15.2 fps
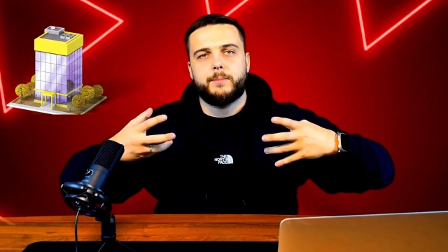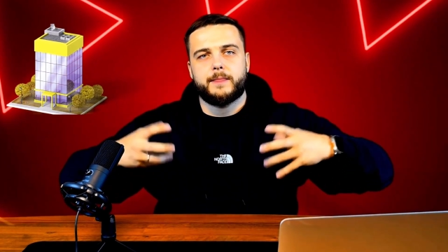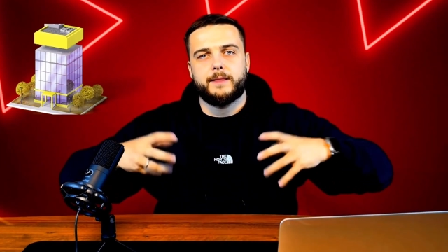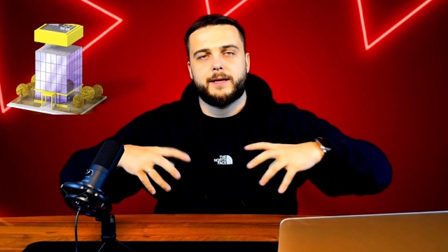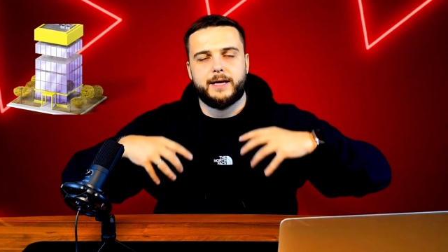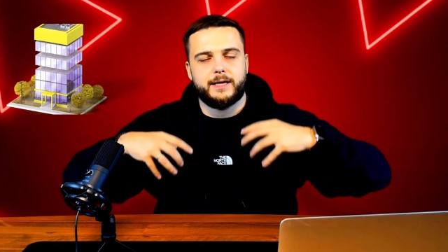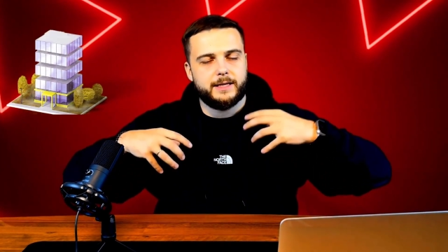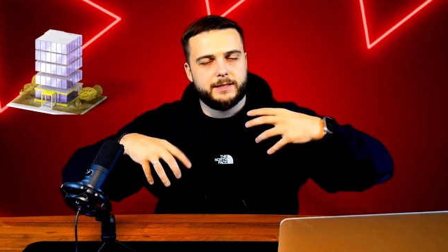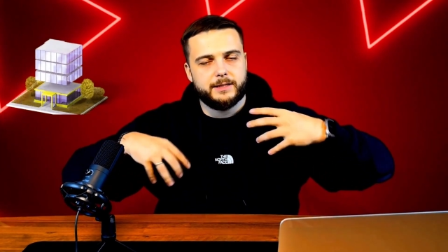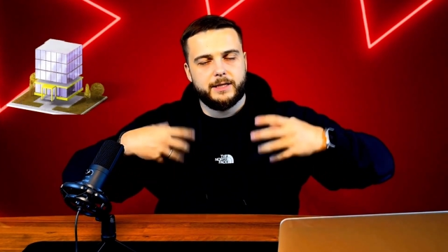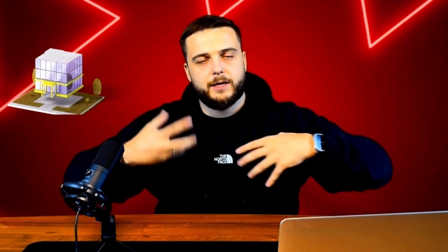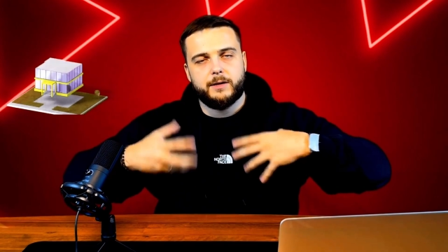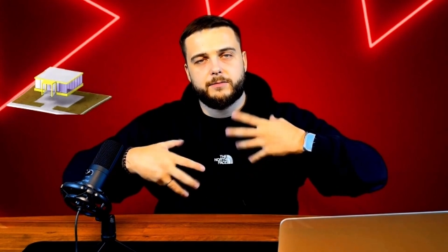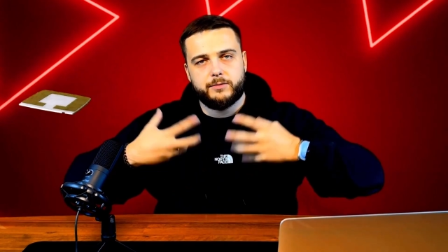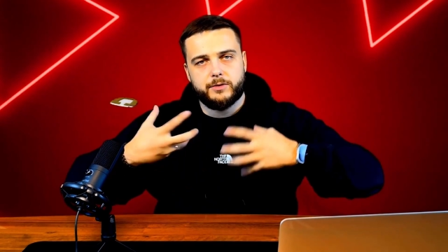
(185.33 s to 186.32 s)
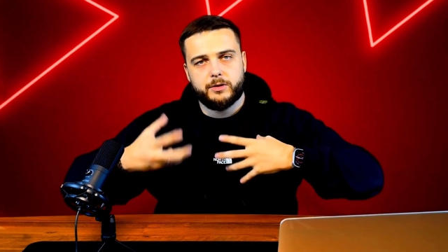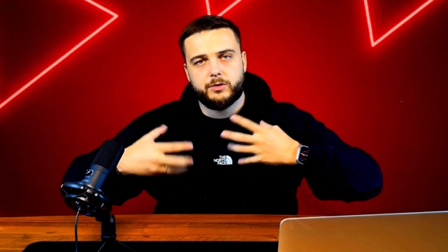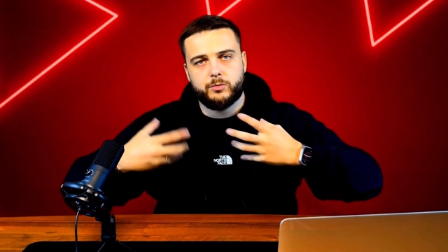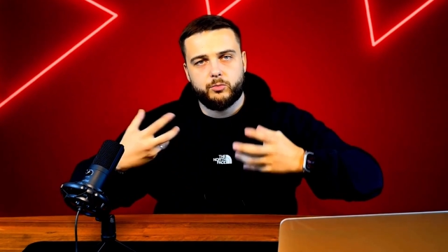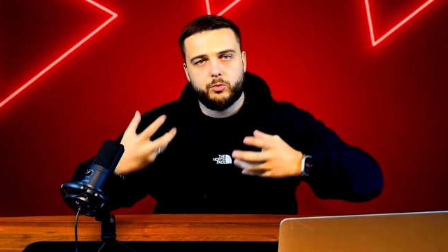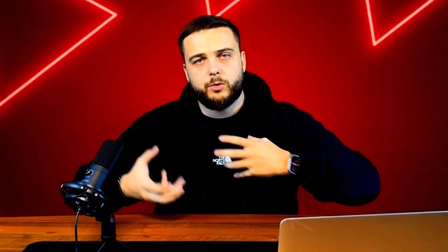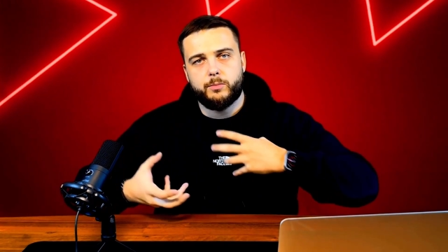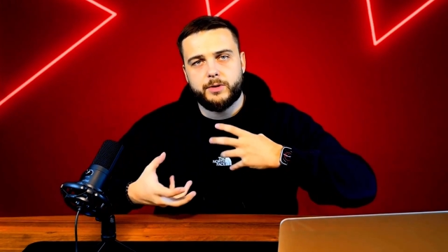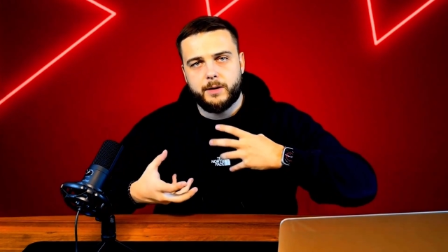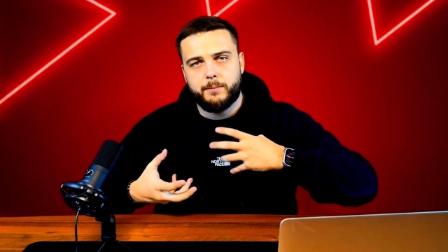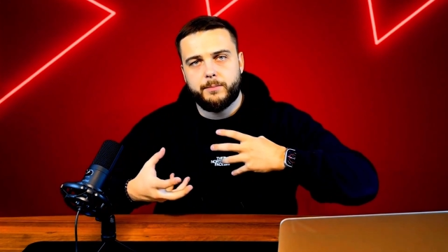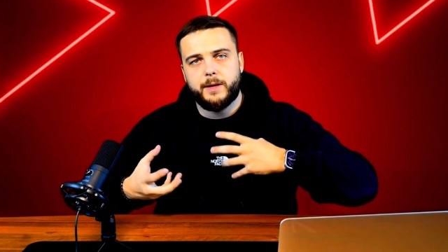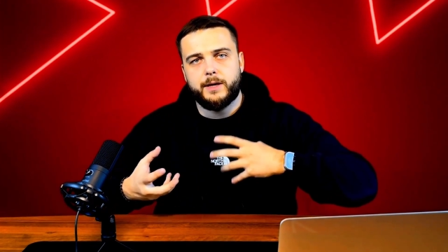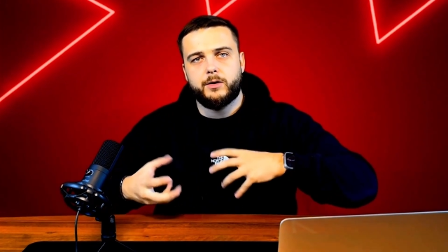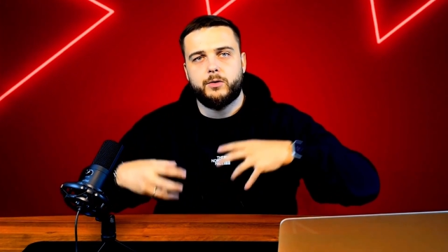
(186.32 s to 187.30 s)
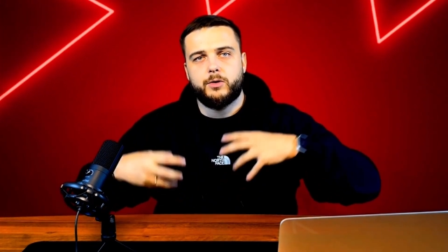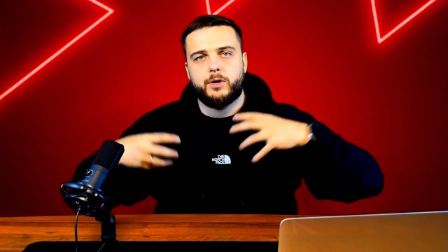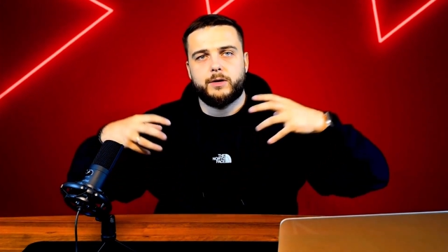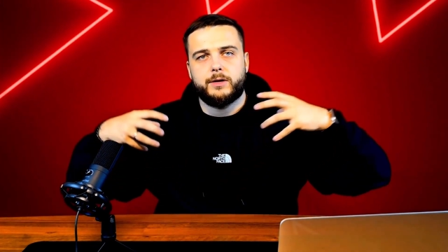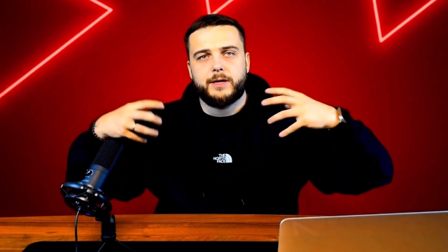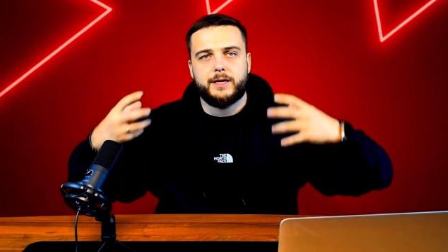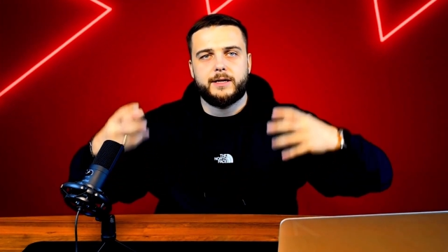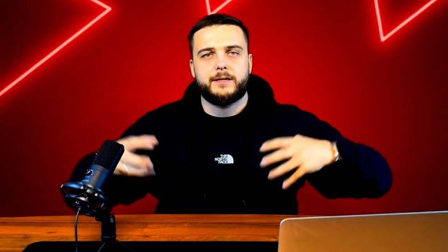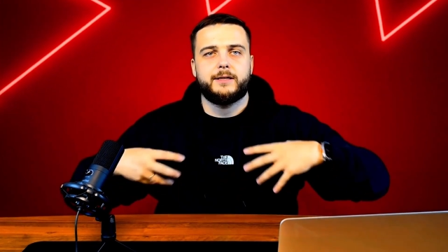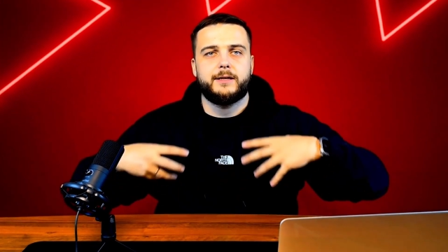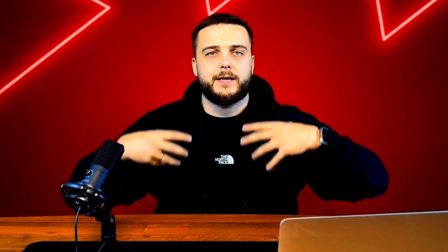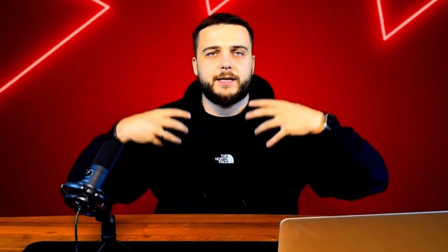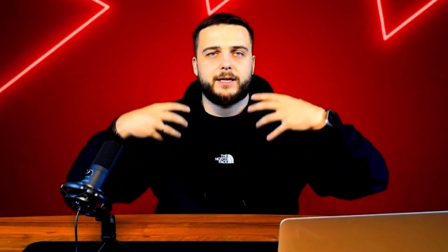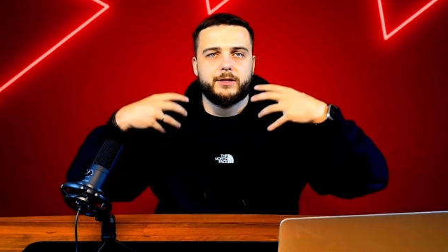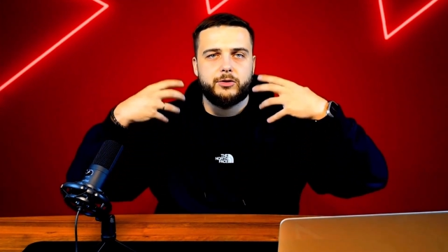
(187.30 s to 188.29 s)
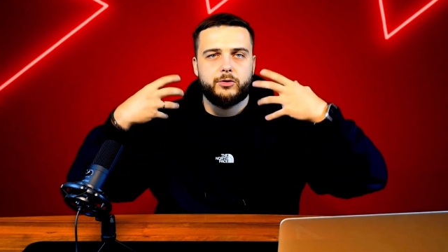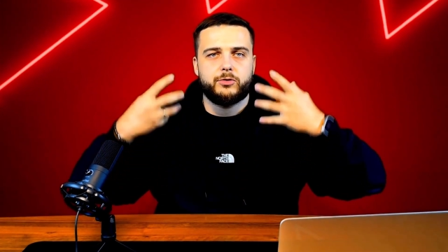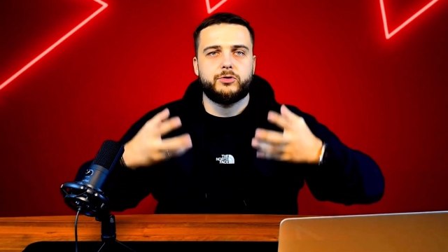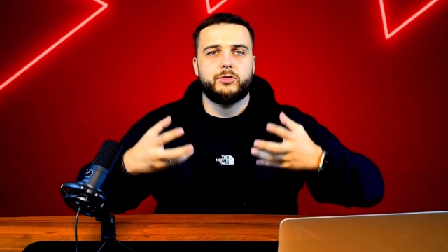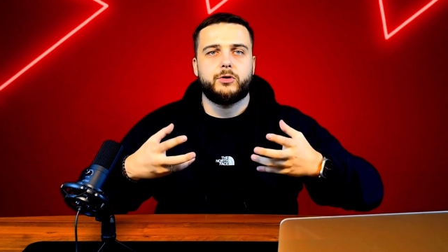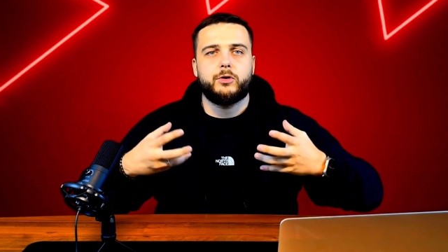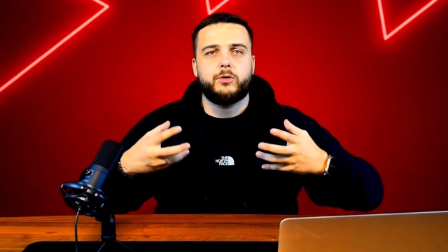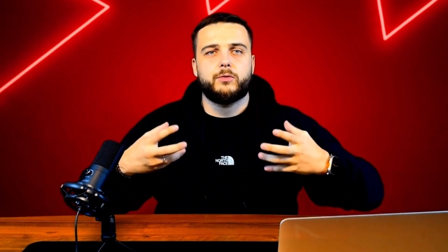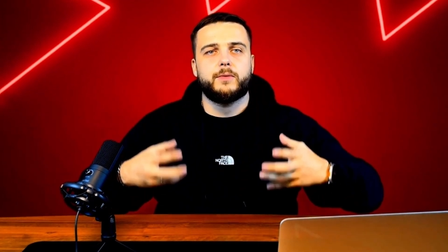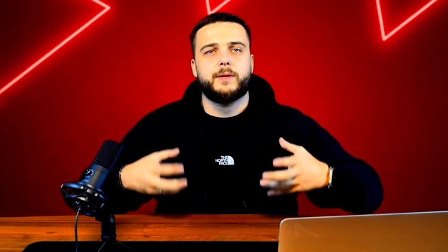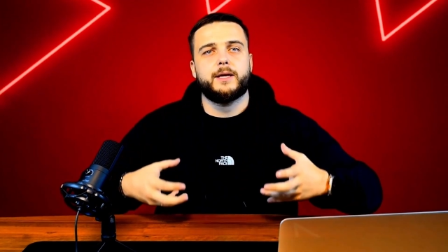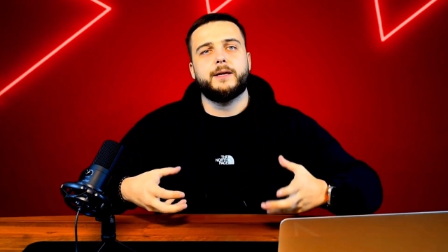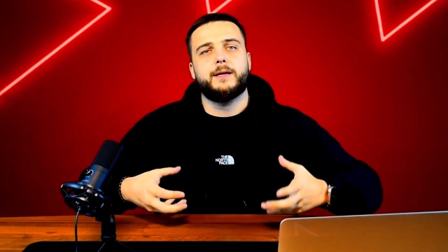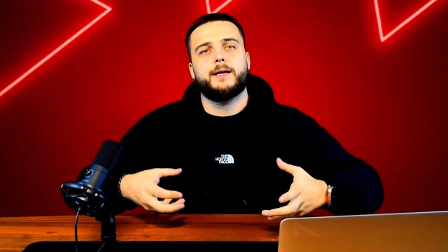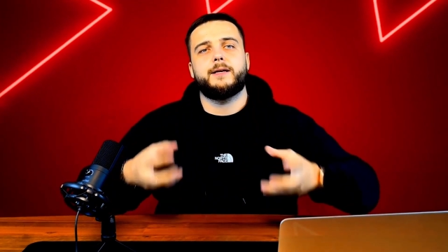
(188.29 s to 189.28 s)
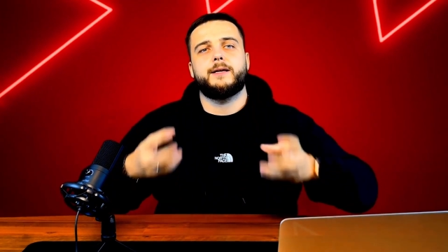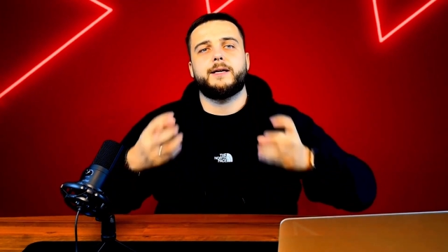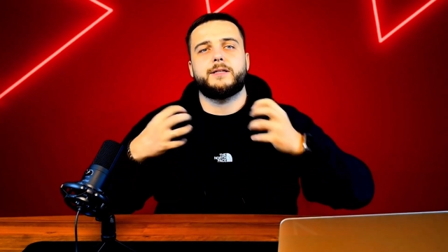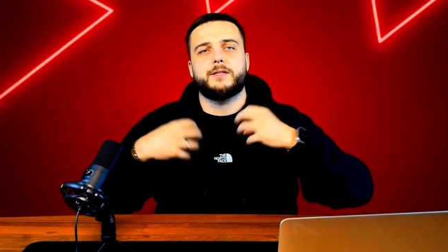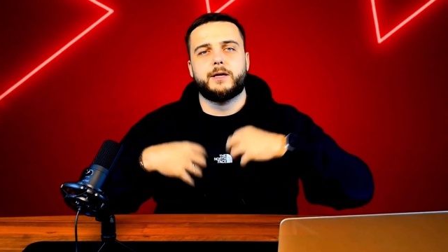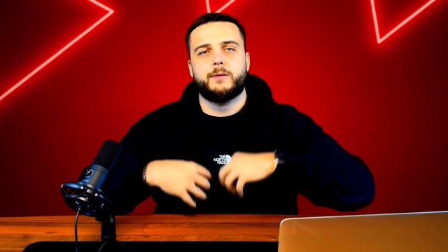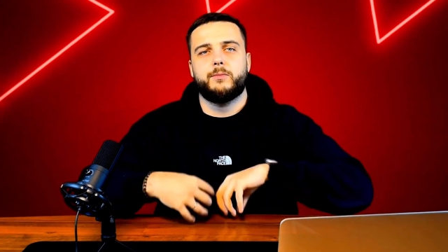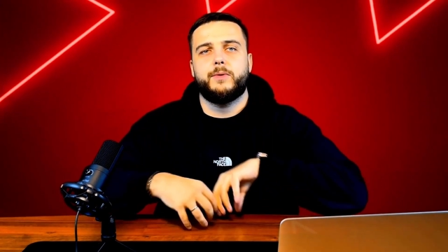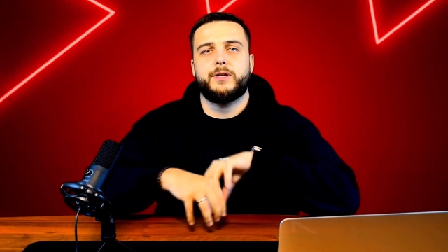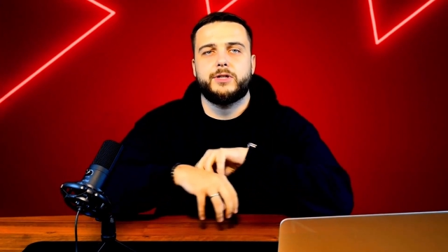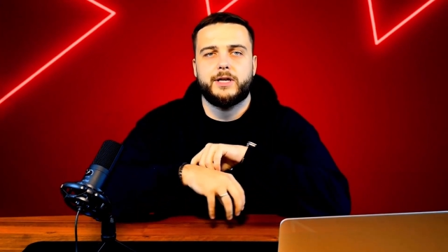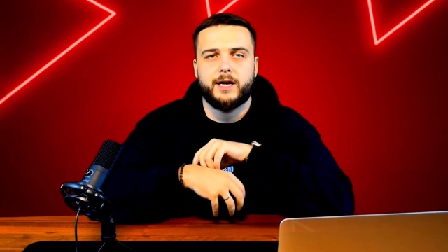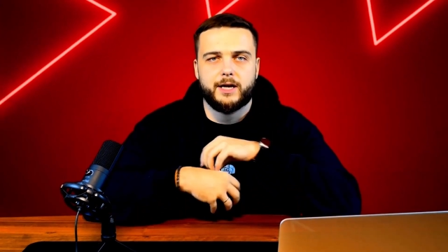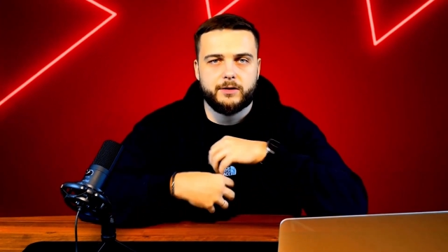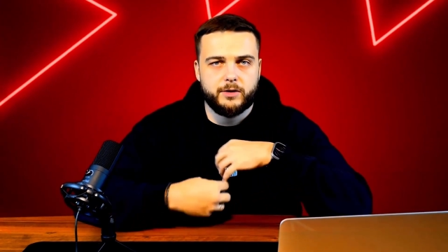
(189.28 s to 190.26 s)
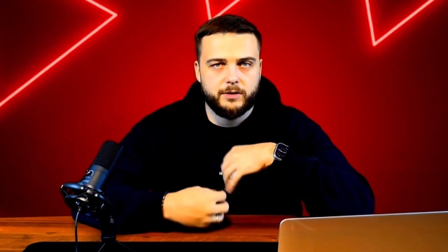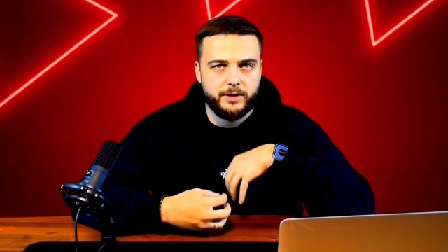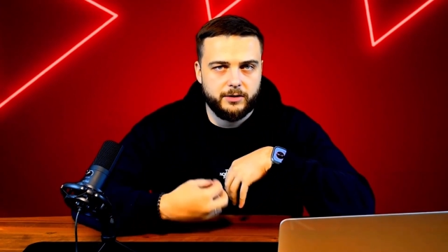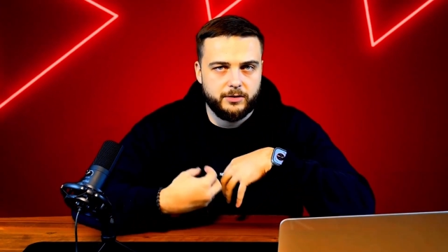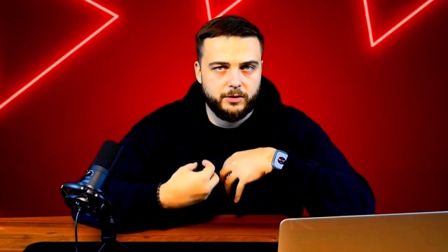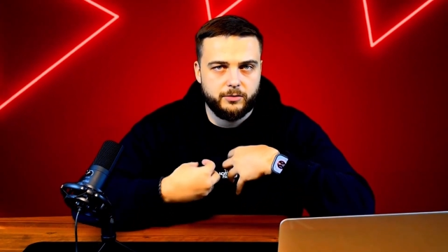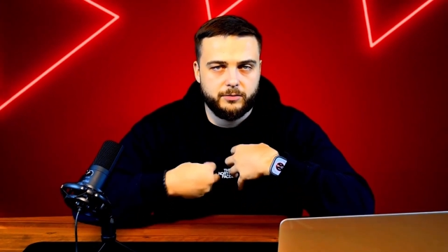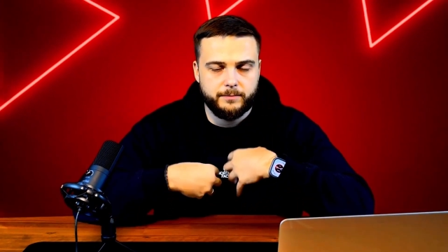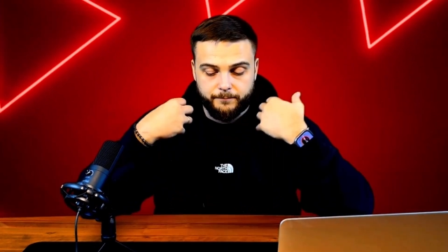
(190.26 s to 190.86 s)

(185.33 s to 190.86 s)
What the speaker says: That is, they are further warmed up by your content, they get used to you, and then they start reaching out on their own.